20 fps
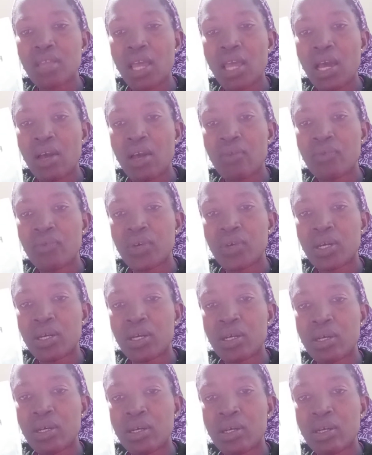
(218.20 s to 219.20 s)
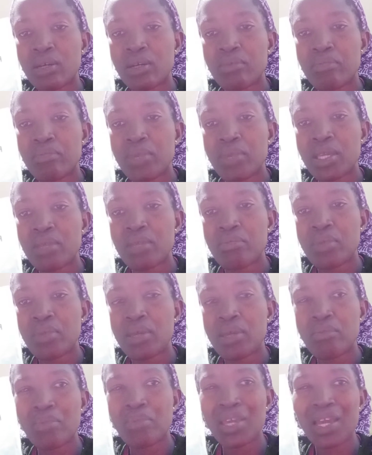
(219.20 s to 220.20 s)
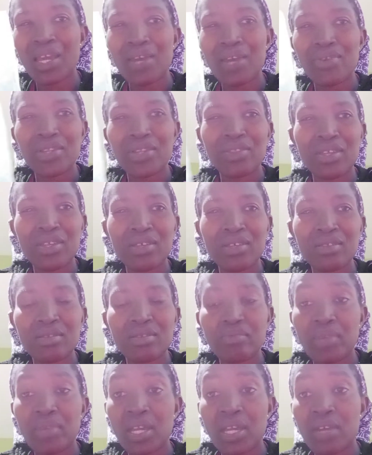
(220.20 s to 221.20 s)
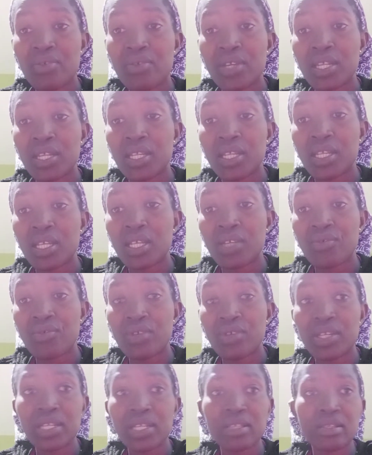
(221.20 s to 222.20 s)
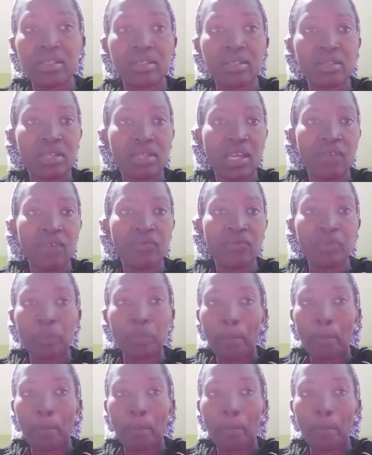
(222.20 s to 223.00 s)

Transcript: they have bakery things, bakery ingredients and stuff.